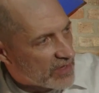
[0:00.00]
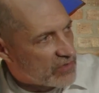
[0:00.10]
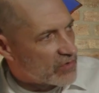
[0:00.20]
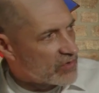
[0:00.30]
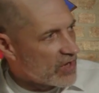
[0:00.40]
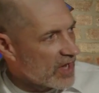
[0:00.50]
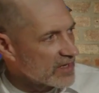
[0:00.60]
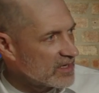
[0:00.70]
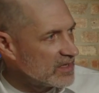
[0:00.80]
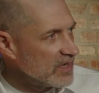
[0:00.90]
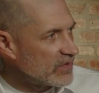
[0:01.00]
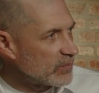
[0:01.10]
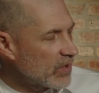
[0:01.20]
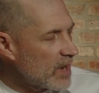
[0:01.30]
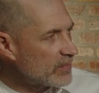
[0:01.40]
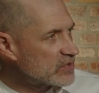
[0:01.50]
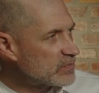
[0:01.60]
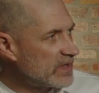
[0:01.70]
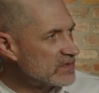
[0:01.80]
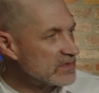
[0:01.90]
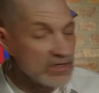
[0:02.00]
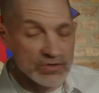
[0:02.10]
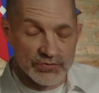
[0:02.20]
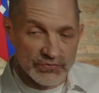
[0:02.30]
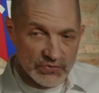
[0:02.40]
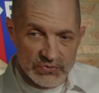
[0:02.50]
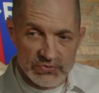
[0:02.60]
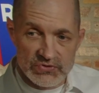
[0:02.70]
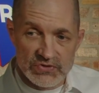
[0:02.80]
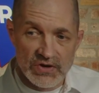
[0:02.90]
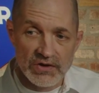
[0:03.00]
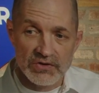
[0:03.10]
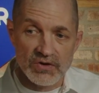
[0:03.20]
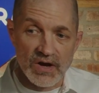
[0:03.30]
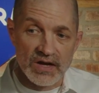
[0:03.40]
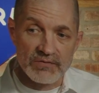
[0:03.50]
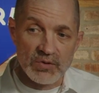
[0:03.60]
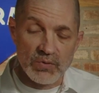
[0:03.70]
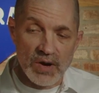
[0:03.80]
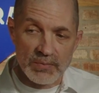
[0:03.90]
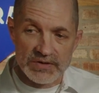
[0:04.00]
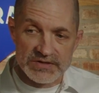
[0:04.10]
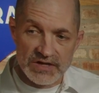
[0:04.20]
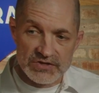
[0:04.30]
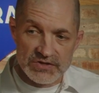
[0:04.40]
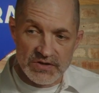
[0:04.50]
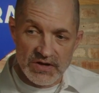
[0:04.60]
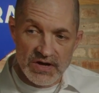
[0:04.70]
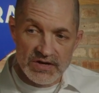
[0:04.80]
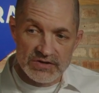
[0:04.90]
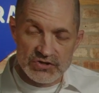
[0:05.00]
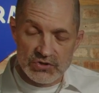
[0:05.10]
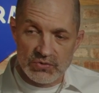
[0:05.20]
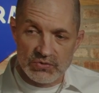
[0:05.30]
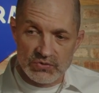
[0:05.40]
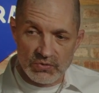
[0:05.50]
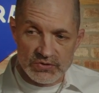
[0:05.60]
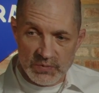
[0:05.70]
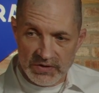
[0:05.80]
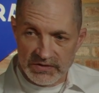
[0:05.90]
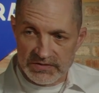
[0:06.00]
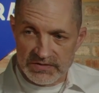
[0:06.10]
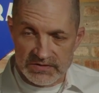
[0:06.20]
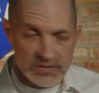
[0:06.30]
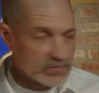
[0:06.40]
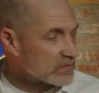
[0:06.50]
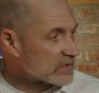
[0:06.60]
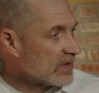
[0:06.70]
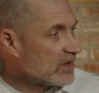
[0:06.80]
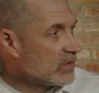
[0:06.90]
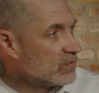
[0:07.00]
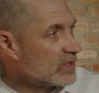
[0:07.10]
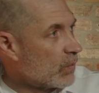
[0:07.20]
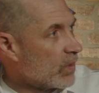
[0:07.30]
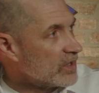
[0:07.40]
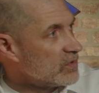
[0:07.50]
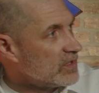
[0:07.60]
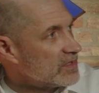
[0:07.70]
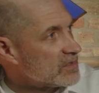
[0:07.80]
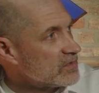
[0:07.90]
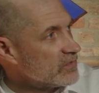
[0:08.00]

you're not giving proper spaces in your flues, you're not giving proper attention to your sprinkling systems. What you need to